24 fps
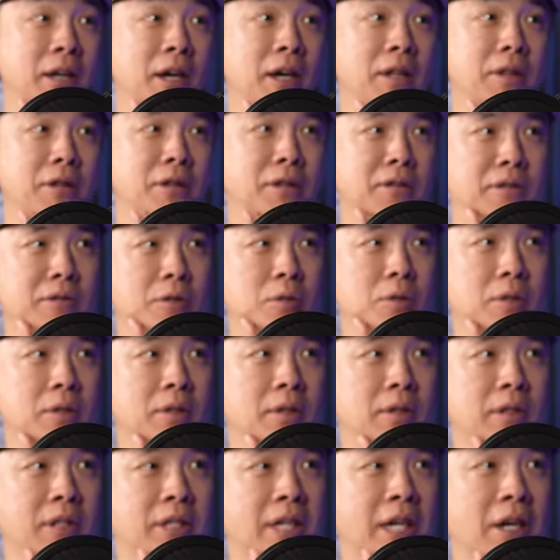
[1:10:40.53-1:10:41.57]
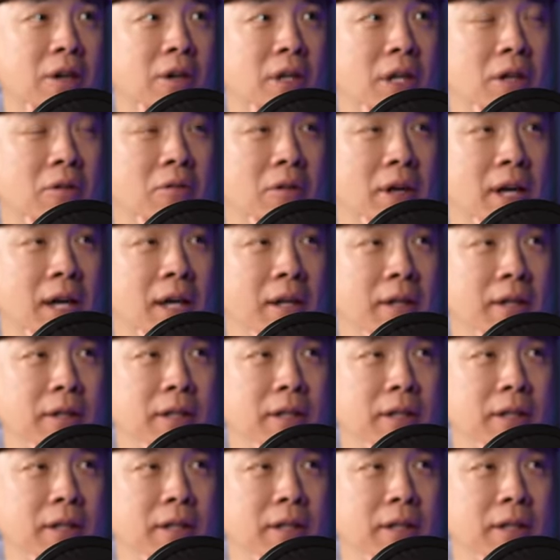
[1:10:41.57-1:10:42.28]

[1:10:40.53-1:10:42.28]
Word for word: others carry around,